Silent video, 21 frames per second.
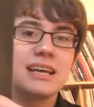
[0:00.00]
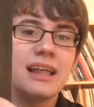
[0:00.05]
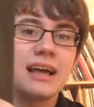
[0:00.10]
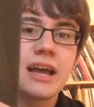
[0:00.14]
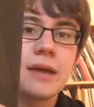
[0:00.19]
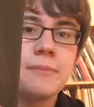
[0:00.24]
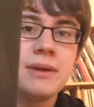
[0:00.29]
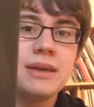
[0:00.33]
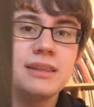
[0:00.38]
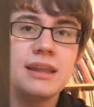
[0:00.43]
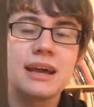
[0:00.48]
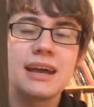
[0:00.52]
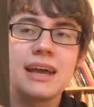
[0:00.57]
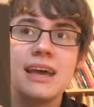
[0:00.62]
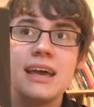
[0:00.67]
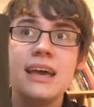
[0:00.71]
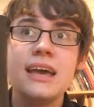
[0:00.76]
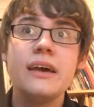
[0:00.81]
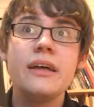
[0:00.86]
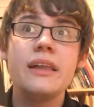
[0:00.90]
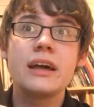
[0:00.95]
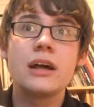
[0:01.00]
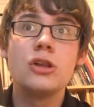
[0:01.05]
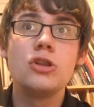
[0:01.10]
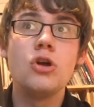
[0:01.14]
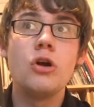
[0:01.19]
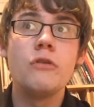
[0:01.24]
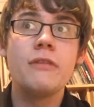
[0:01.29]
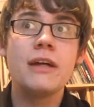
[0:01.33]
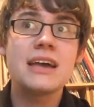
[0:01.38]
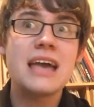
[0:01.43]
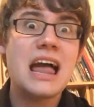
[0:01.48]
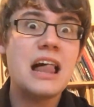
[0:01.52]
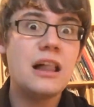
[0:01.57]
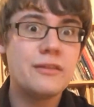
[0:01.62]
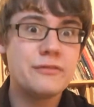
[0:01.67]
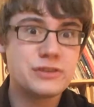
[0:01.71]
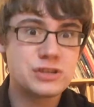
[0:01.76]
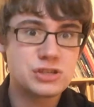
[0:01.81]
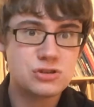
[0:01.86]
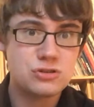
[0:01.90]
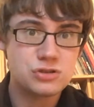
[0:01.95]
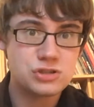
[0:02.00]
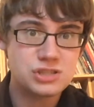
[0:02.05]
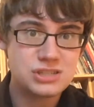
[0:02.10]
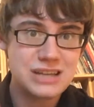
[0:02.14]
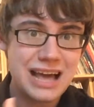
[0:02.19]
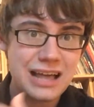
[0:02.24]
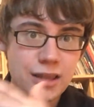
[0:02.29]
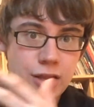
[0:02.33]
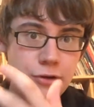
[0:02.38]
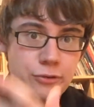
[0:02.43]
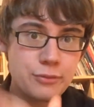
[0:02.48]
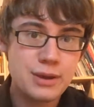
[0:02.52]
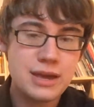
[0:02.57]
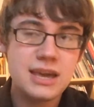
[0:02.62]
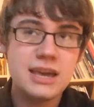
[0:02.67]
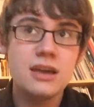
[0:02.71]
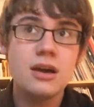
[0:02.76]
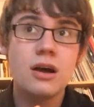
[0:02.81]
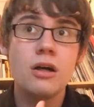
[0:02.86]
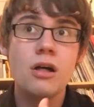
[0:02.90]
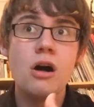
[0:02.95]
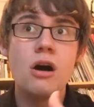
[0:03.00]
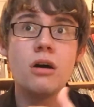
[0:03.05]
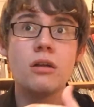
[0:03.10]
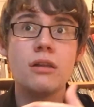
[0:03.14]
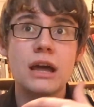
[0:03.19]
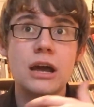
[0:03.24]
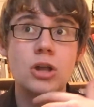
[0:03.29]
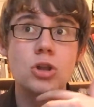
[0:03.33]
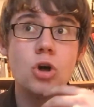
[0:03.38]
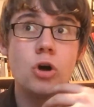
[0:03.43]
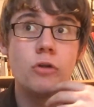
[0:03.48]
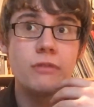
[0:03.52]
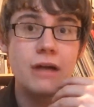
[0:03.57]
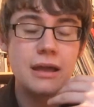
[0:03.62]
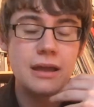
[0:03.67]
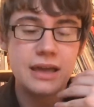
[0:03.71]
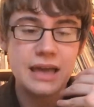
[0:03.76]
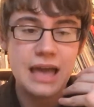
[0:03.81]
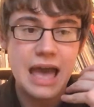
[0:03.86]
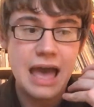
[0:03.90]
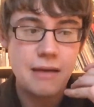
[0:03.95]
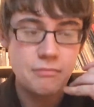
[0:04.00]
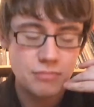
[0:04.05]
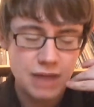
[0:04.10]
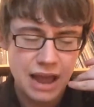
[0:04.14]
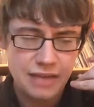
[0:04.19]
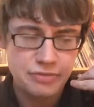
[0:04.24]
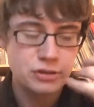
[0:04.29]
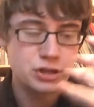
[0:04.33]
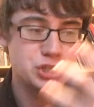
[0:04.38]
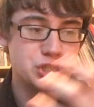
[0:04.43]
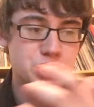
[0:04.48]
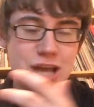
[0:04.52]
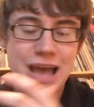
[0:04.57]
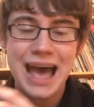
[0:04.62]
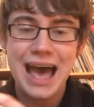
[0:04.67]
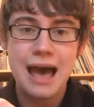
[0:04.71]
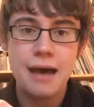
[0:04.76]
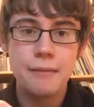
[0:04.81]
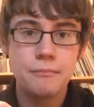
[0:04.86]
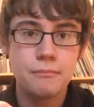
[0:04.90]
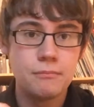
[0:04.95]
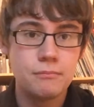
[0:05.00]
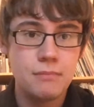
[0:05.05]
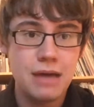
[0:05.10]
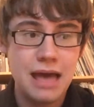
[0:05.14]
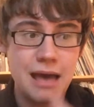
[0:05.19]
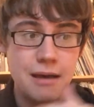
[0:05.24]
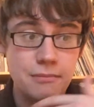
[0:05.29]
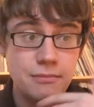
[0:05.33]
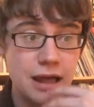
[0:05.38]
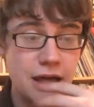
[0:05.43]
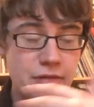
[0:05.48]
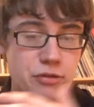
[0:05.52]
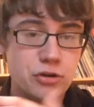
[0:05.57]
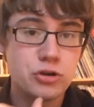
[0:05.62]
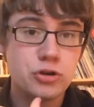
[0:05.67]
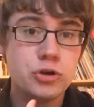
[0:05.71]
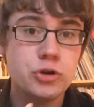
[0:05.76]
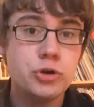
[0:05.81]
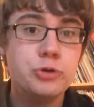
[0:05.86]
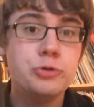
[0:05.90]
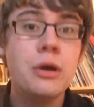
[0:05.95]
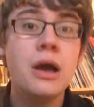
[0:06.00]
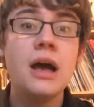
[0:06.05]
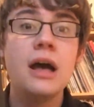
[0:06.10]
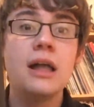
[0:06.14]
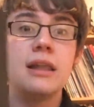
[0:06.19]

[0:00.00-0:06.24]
Like I mean, like I hear like a lot of like Elvis Costello here, like a lot of like the Jam and like the Who,